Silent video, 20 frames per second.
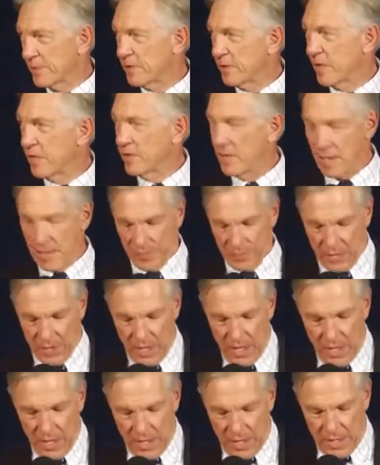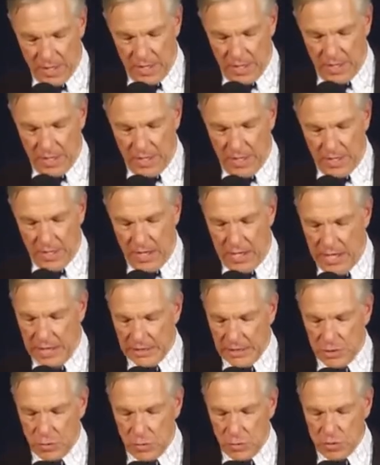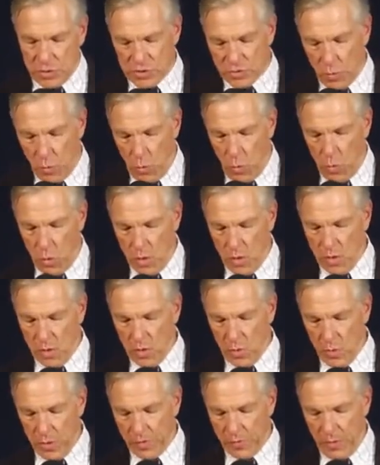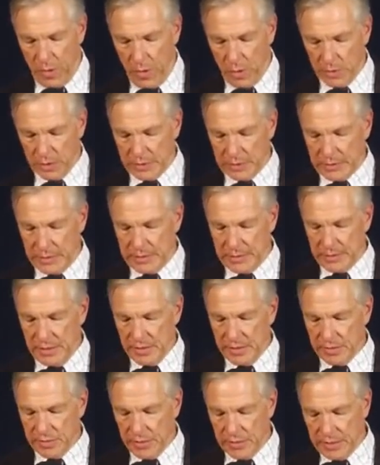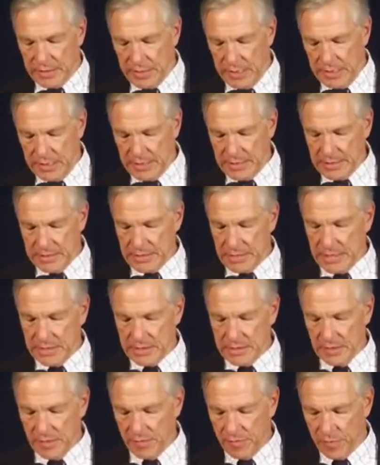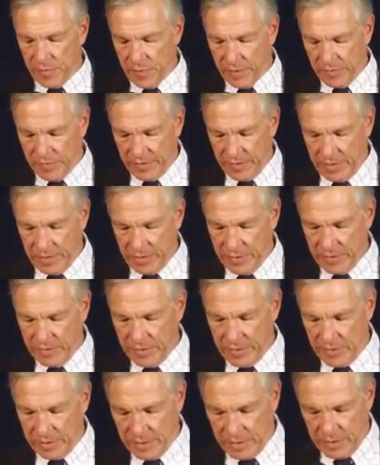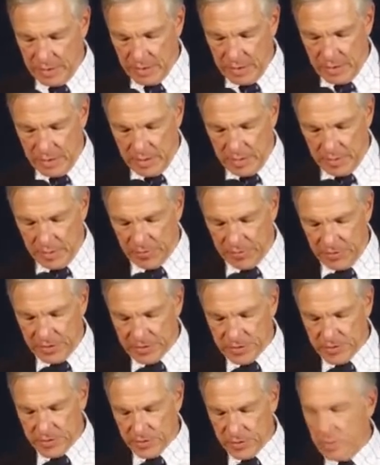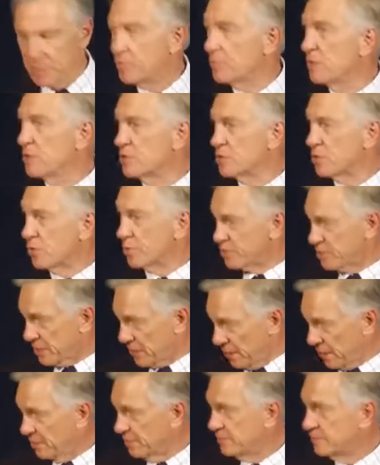Okay. Hollywood's War with Poland, 1939 and 1945, Professor Biskupski.